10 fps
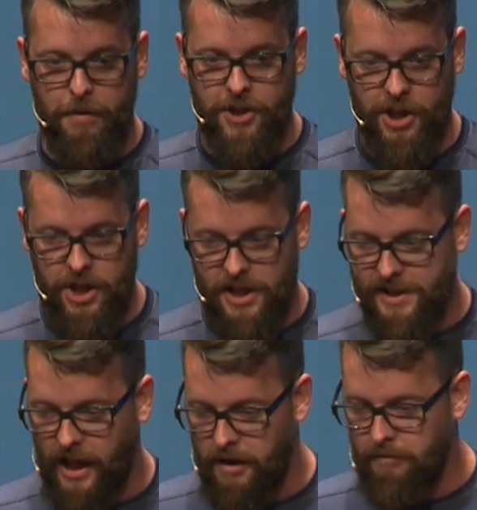She
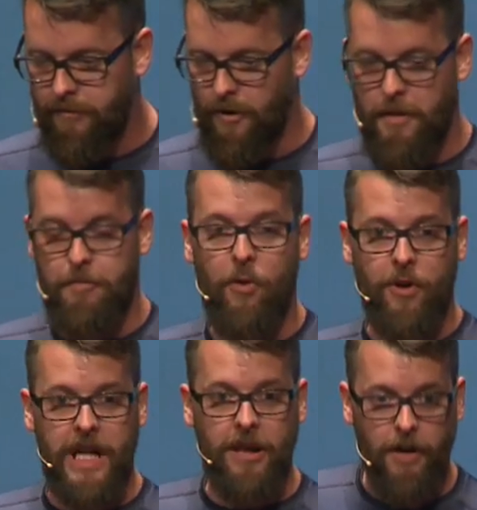just came from a
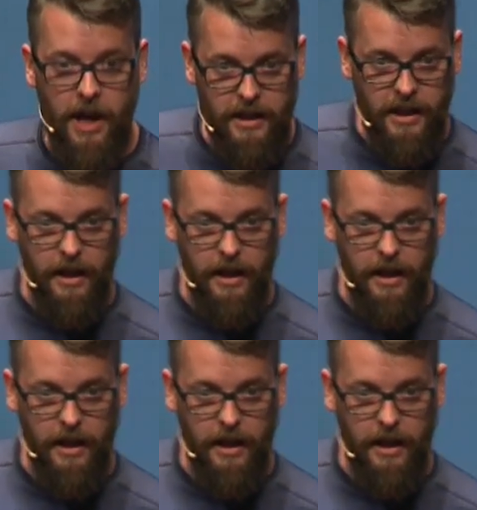morning run,